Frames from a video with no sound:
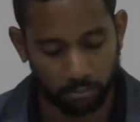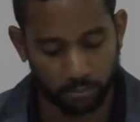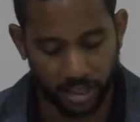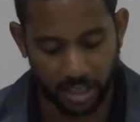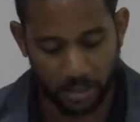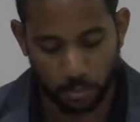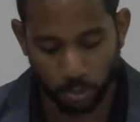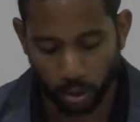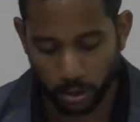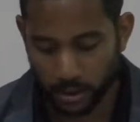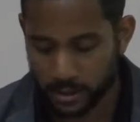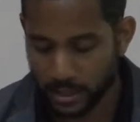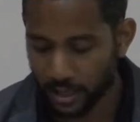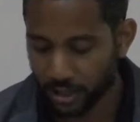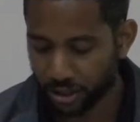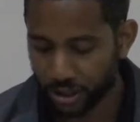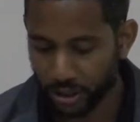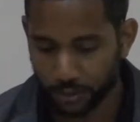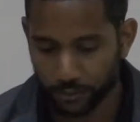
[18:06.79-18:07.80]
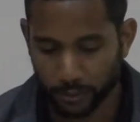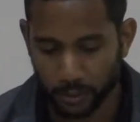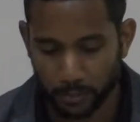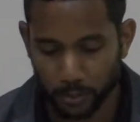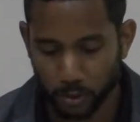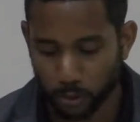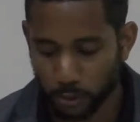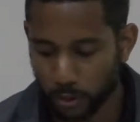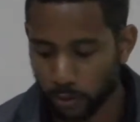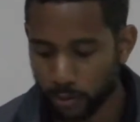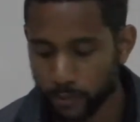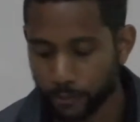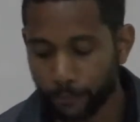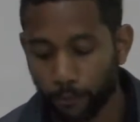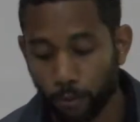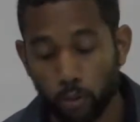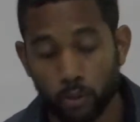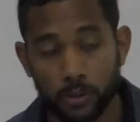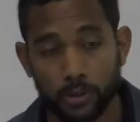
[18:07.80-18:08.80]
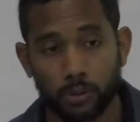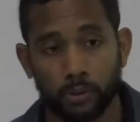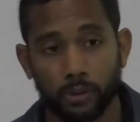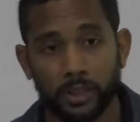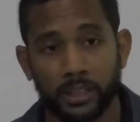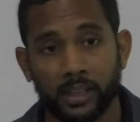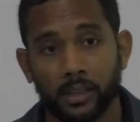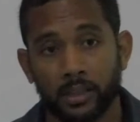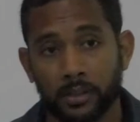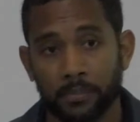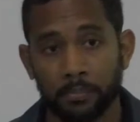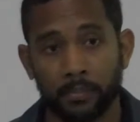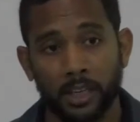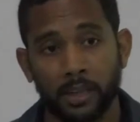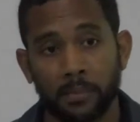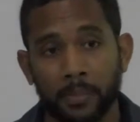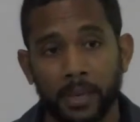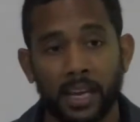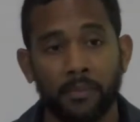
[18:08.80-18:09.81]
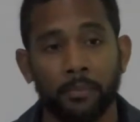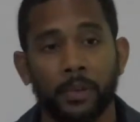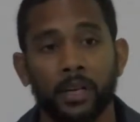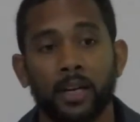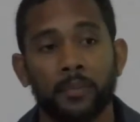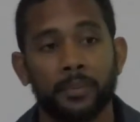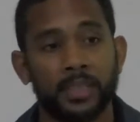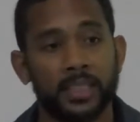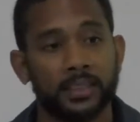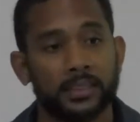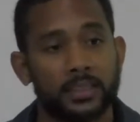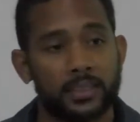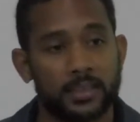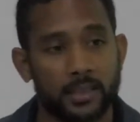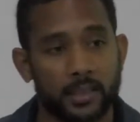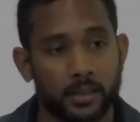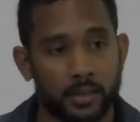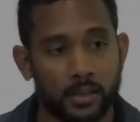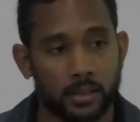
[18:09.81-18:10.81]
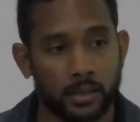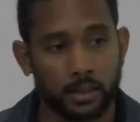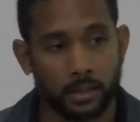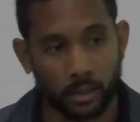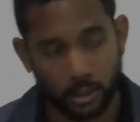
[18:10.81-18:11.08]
This book is actually from 2004, so it may have been updated since.